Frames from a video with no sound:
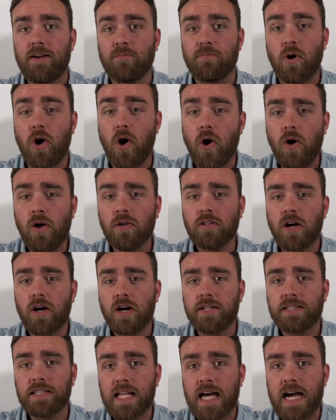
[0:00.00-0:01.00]
all
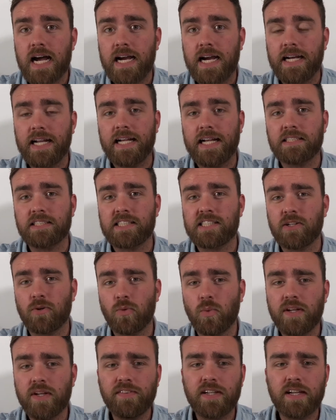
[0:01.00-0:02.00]
online. And so
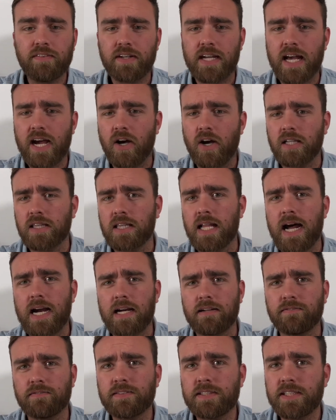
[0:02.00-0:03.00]
we've given out a
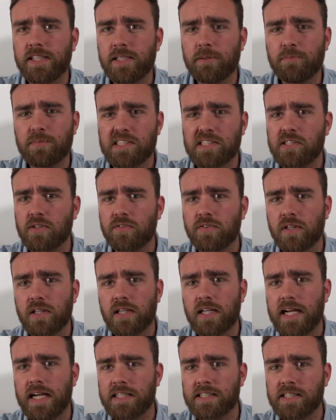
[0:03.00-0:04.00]
lot of tips over the
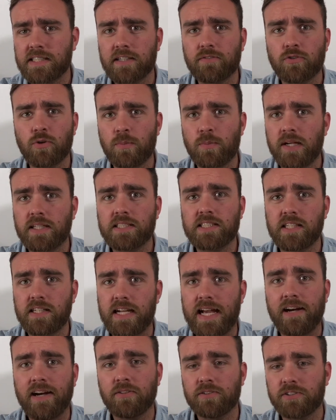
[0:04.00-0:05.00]
last several months on
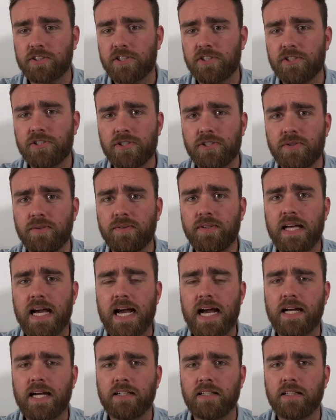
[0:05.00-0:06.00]
how to do
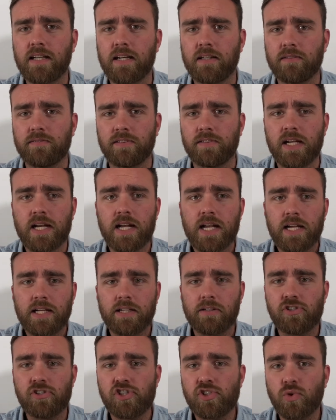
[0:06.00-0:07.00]
that, and a lot of
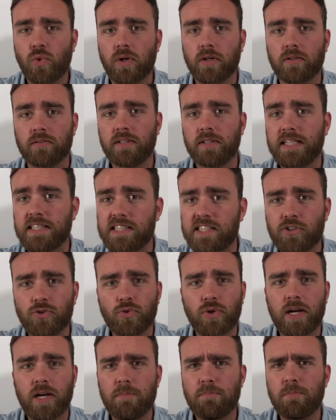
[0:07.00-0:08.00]
short
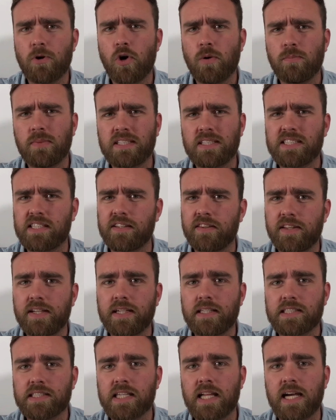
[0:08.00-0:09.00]
Instagram moments and
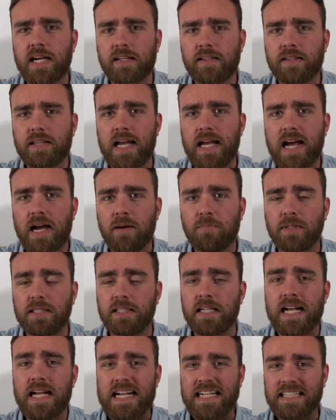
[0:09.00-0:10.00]
things like that.
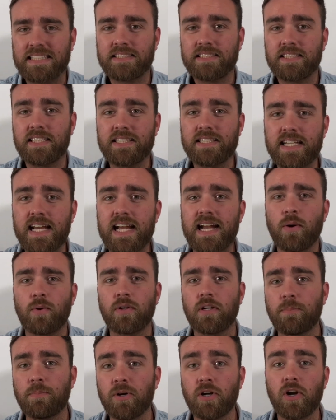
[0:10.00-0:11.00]
But today I
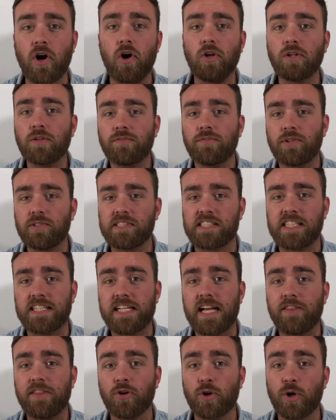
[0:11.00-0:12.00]
want to put all of those
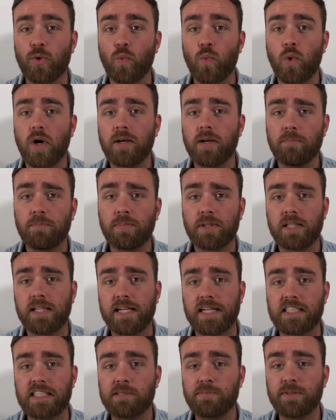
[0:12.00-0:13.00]
together in one
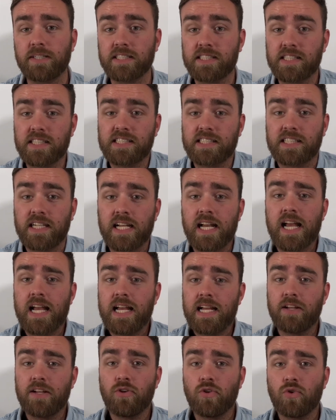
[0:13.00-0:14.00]
place because listen,
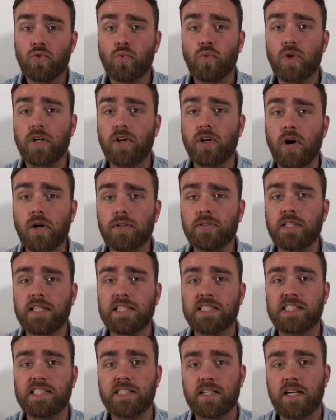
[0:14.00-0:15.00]

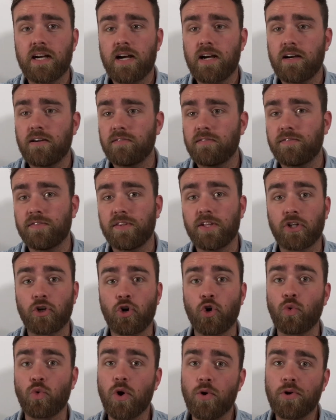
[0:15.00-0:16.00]
regardless of the
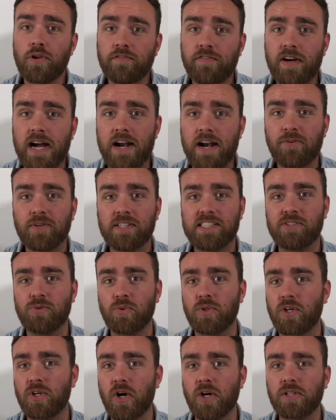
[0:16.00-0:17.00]
coronavirus,
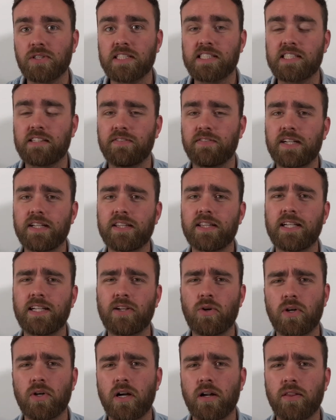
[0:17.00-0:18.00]
regardless of anything
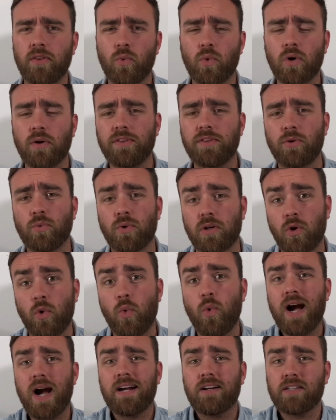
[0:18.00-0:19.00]
going on in the world that
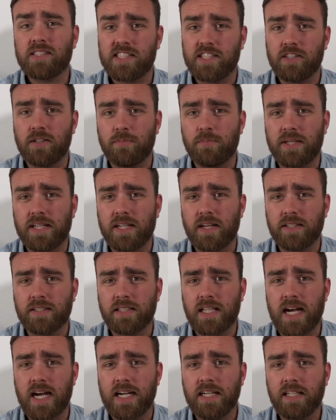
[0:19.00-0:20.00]
requires you to be
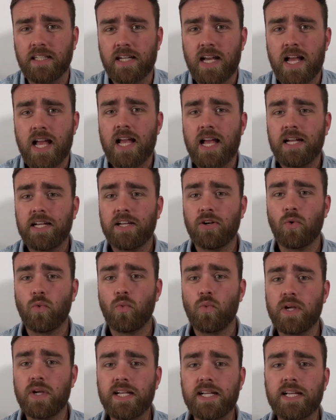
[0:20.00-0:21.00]
online,
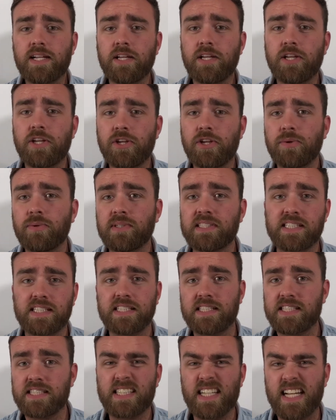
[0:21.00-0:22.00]
we can use
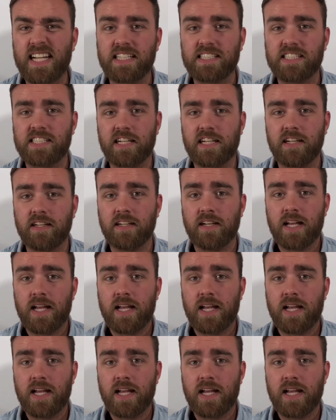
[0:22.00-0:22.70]
these things that